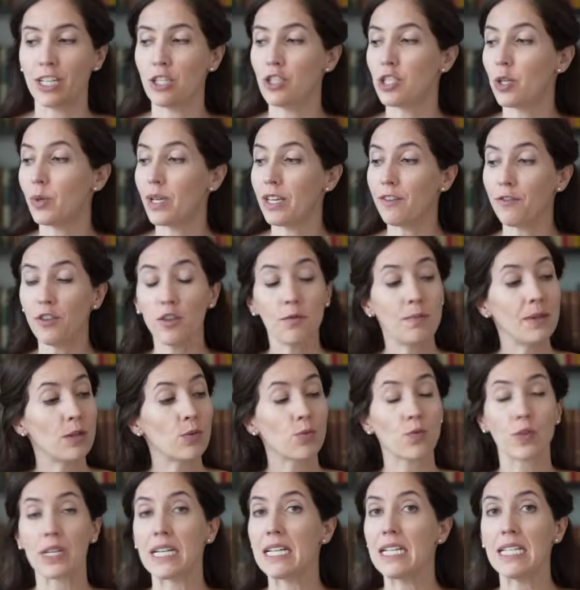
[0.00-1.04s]
And so if you've
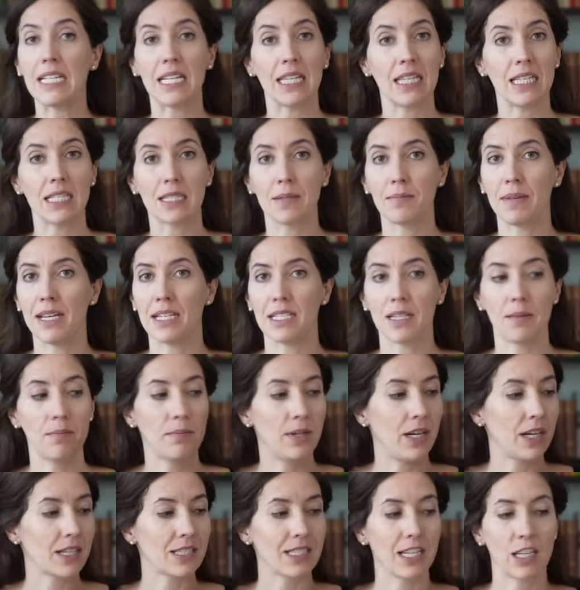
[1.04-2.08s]
been reading these amazing
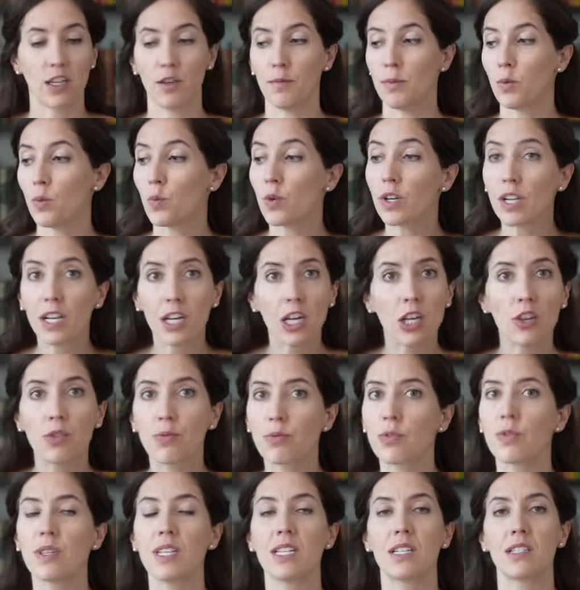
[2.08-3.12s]
books, like you've been working
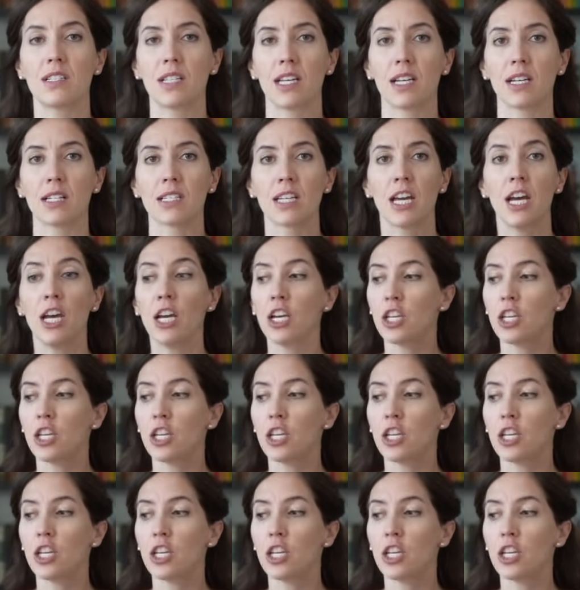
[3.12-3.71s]
through these things,